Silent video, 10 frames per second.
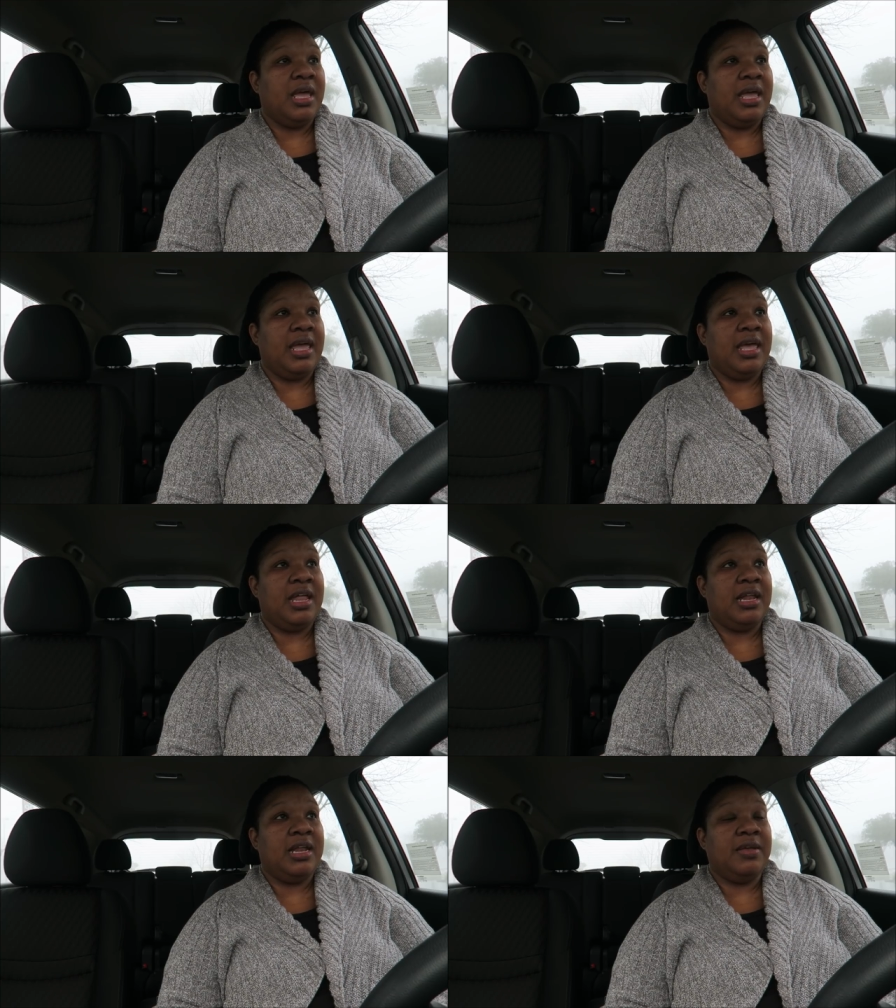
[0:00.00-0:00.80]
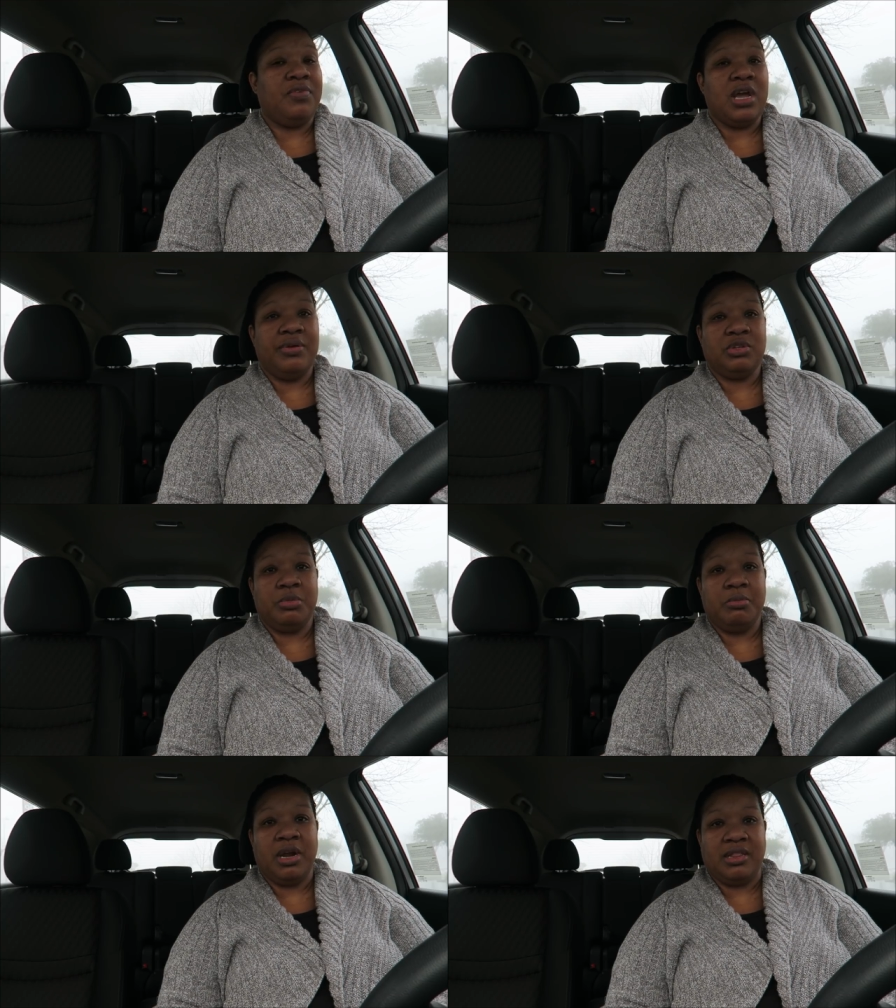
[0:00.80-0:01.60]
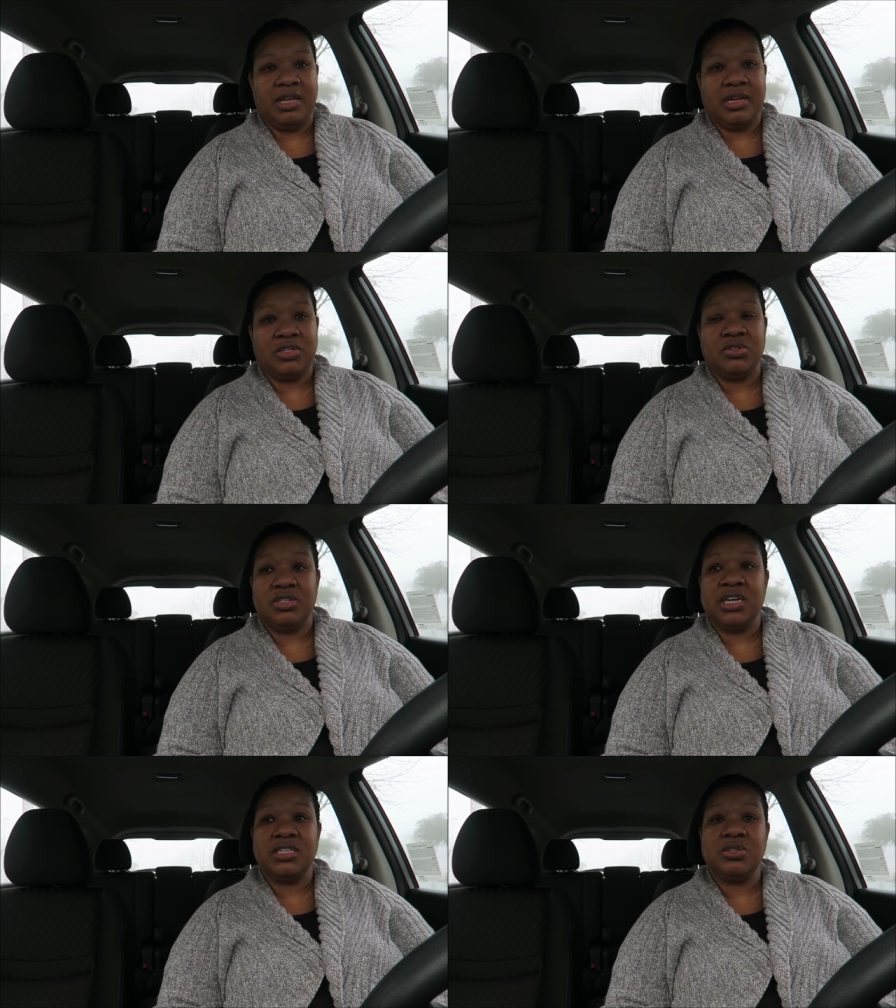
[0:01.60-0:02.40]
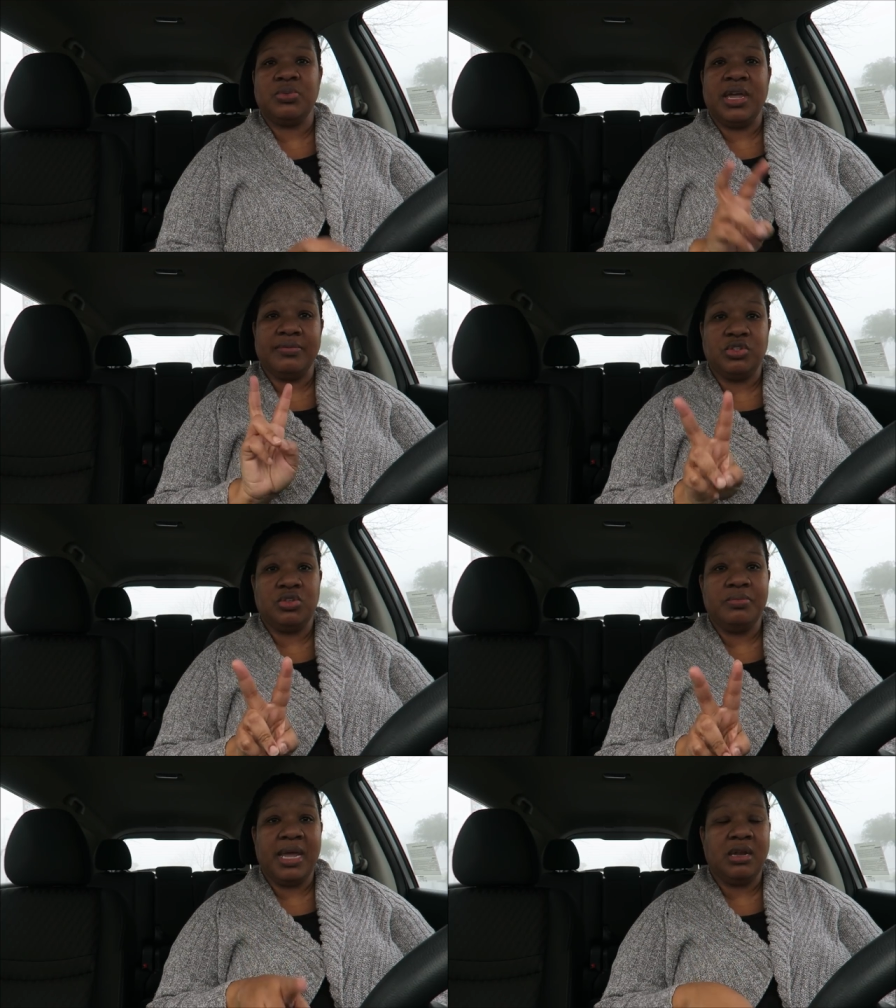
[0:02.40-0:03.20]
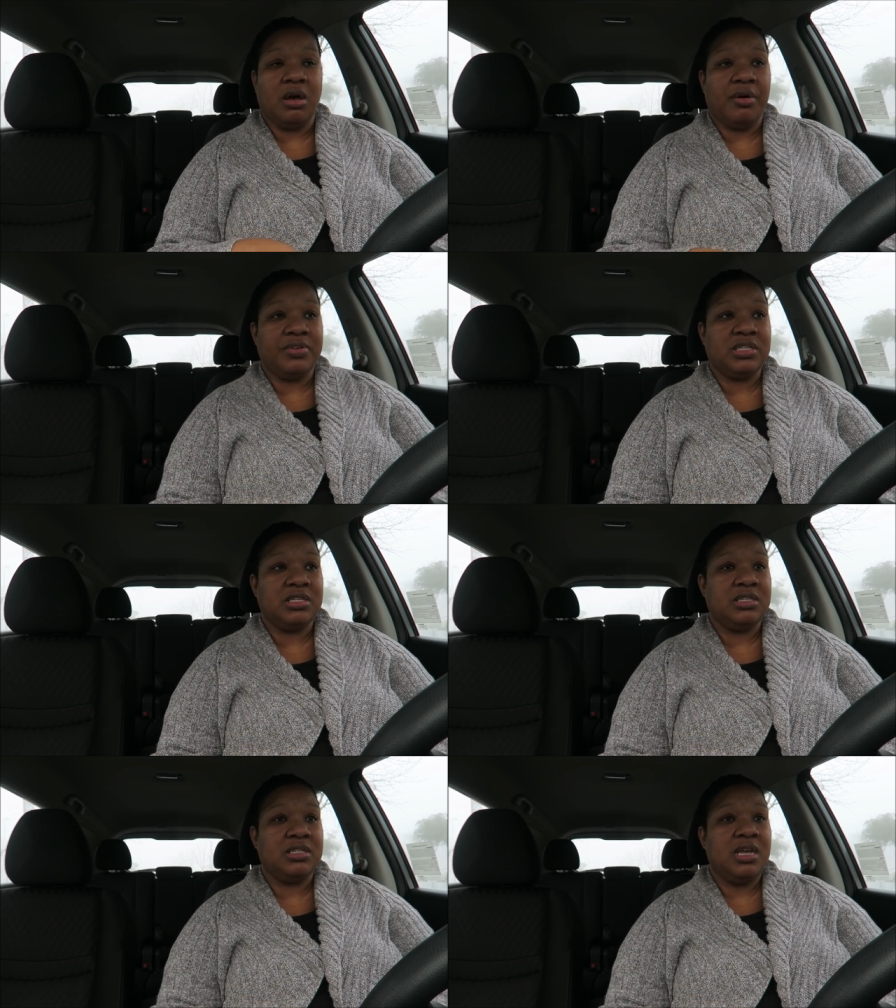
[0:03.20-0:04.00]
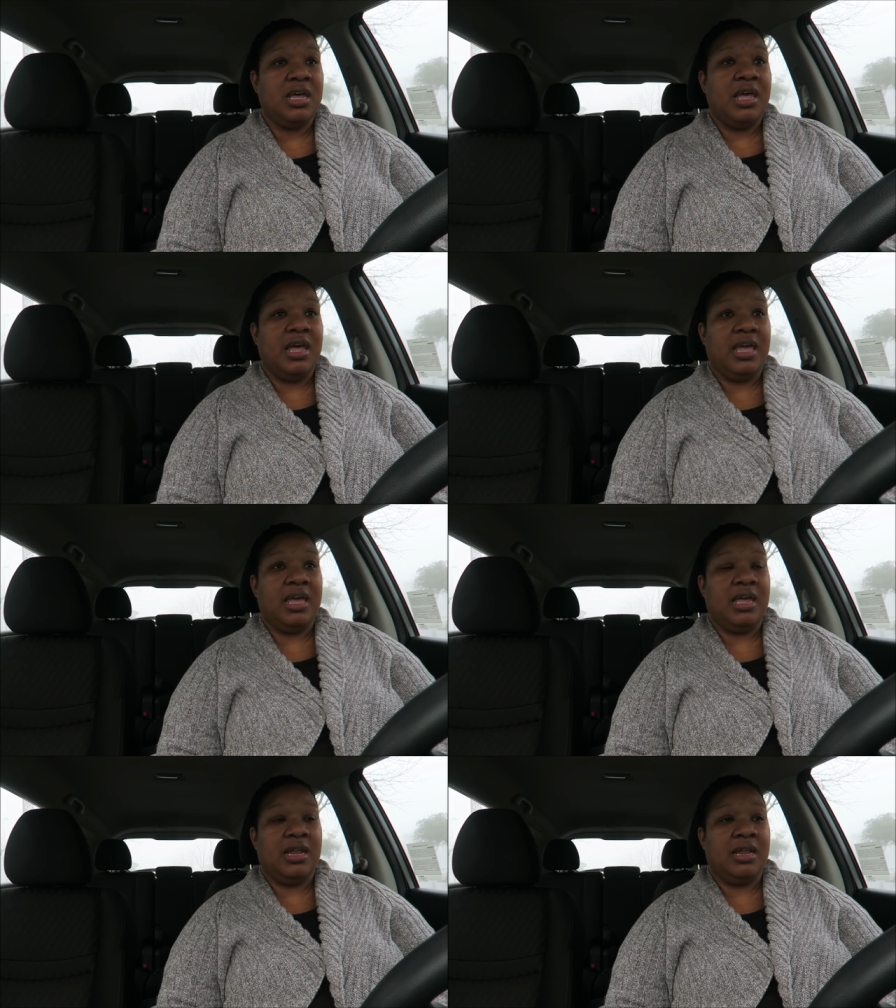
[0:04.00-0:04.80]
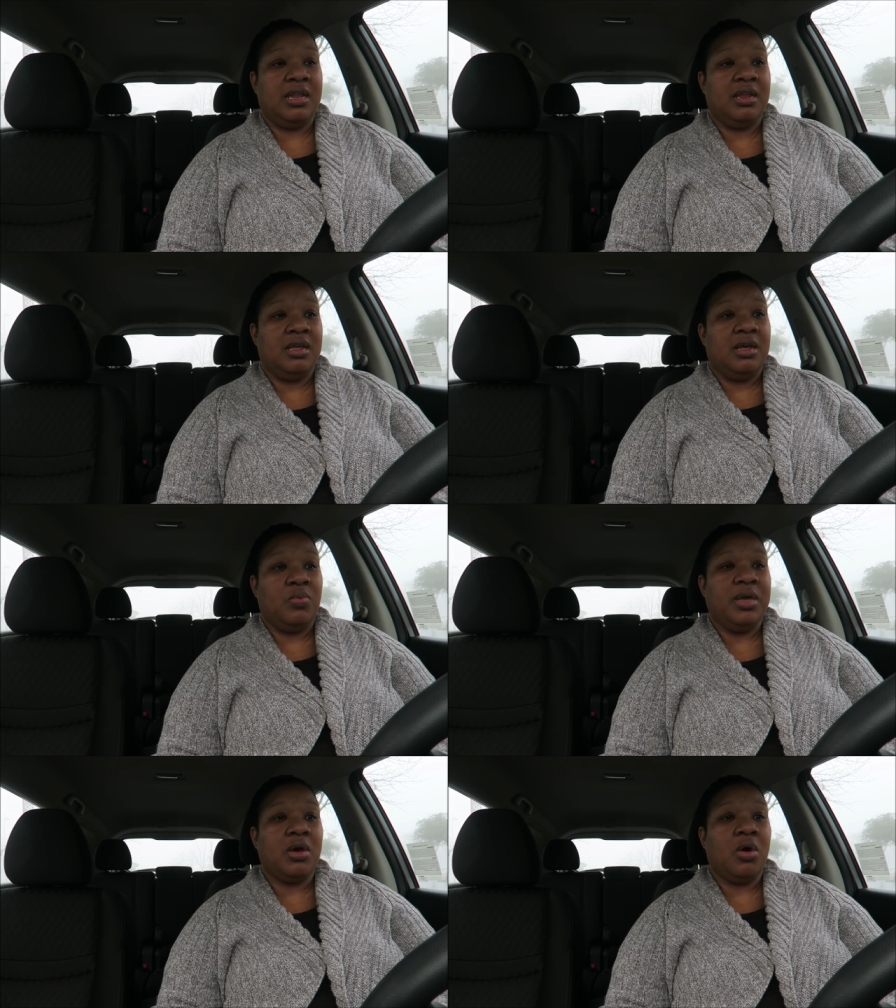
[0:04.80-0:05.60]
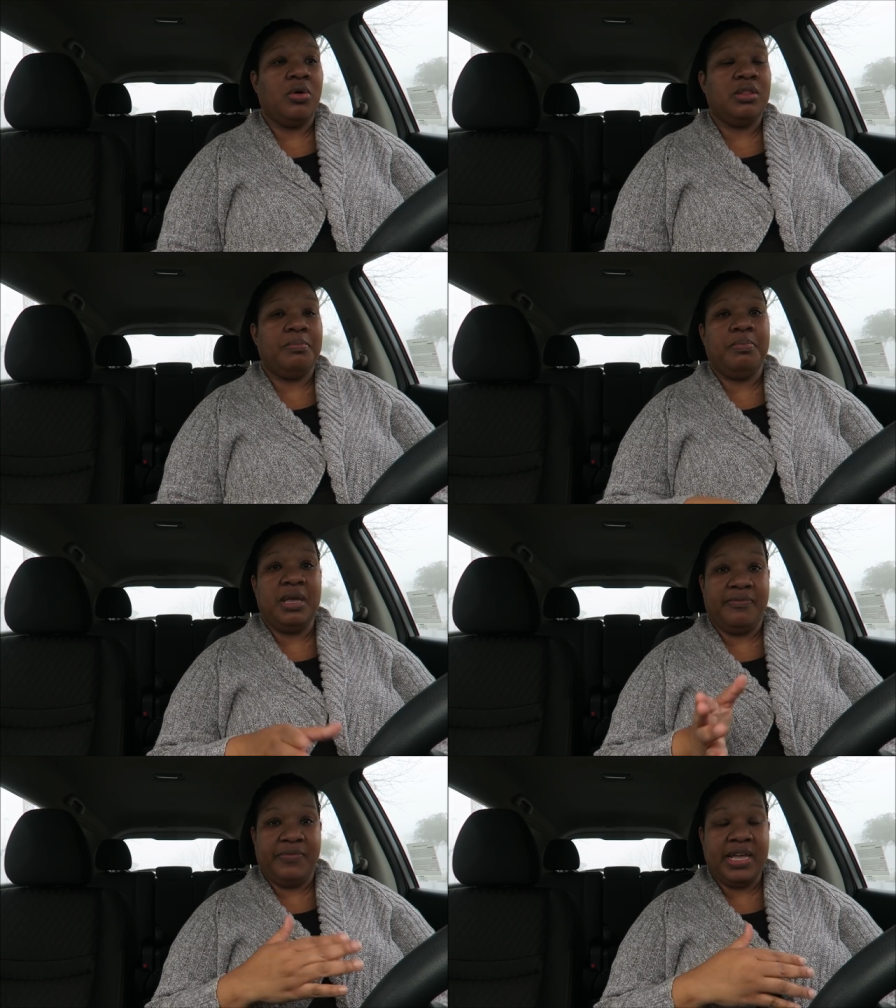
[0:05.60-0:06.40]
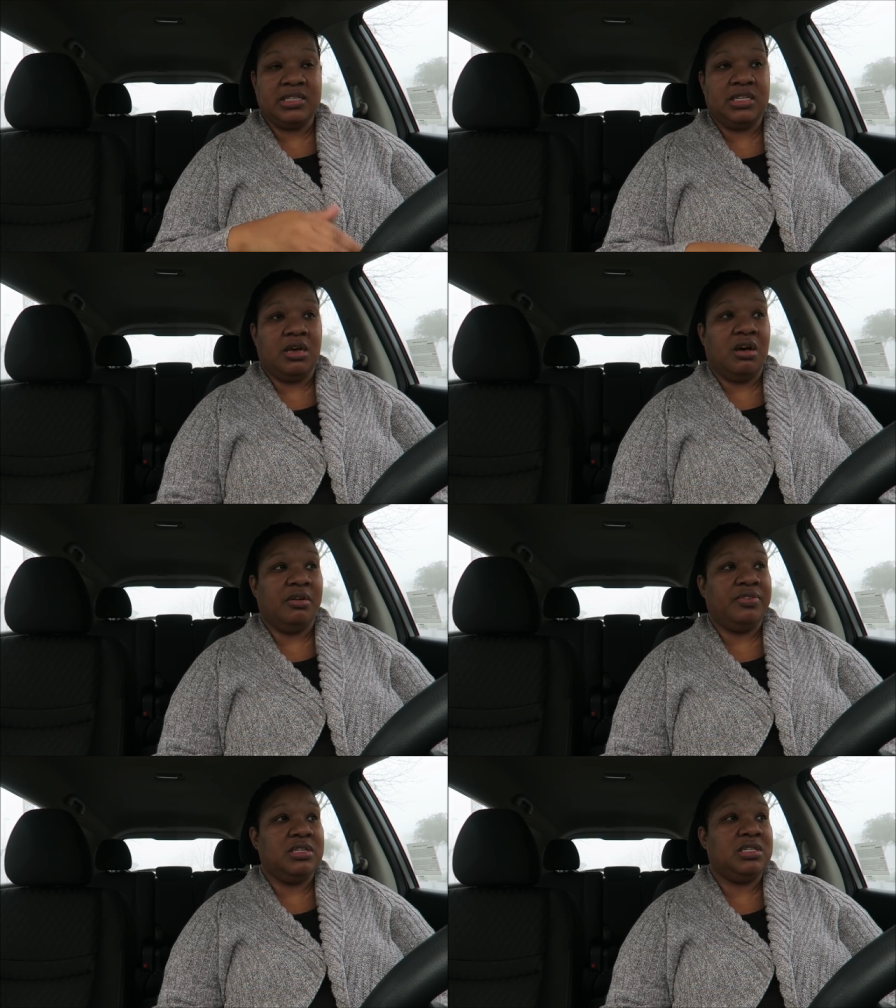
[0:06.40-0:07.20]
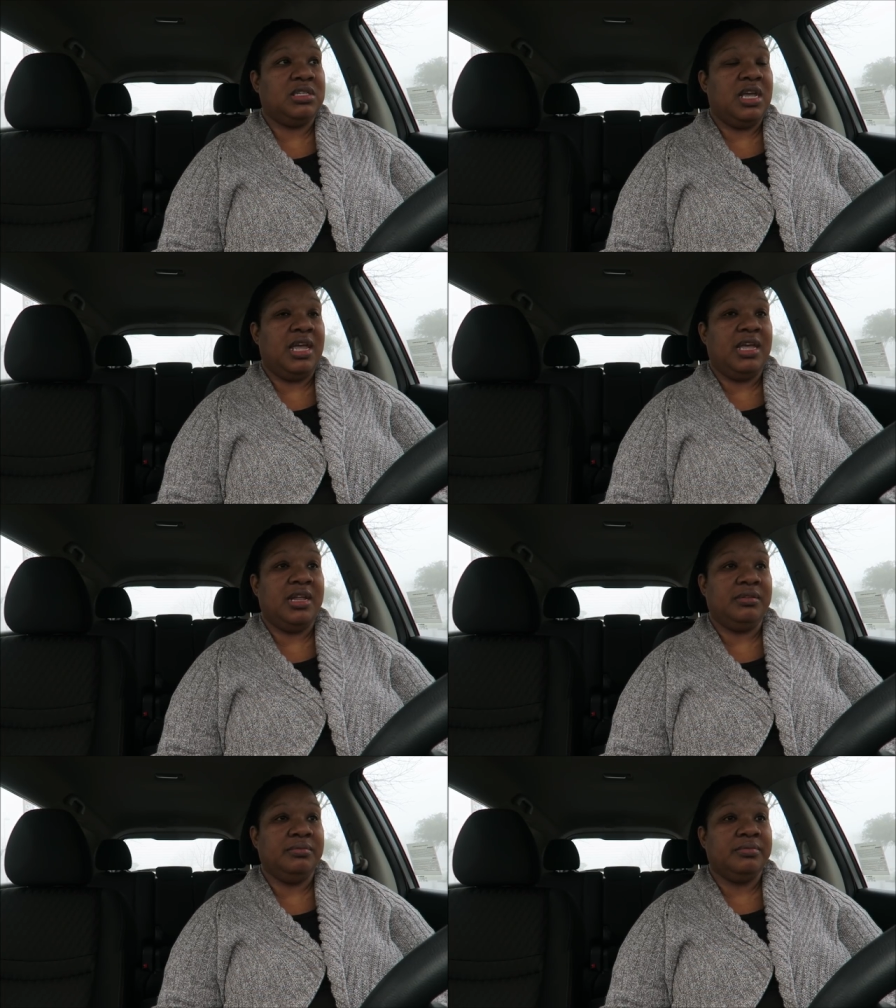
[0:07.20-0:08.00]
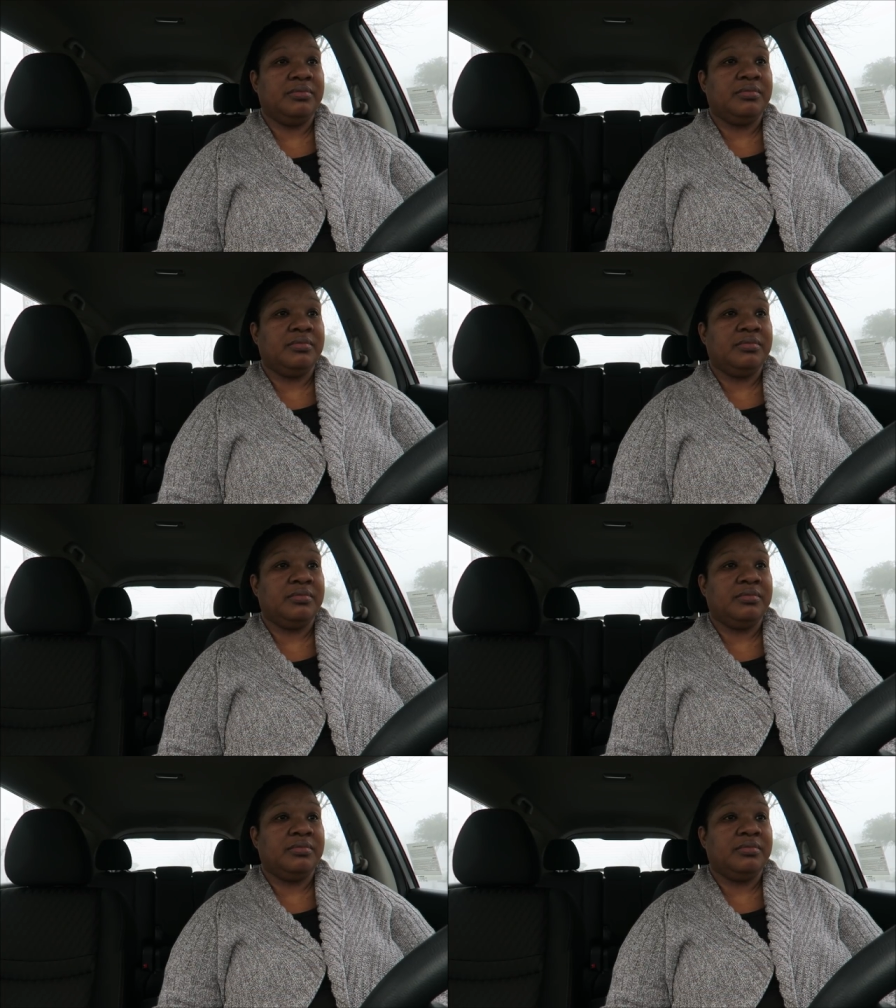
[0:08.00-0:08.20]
And if you guys remember, I think I told you guys this, we have two main offices. And we called the big fancy office and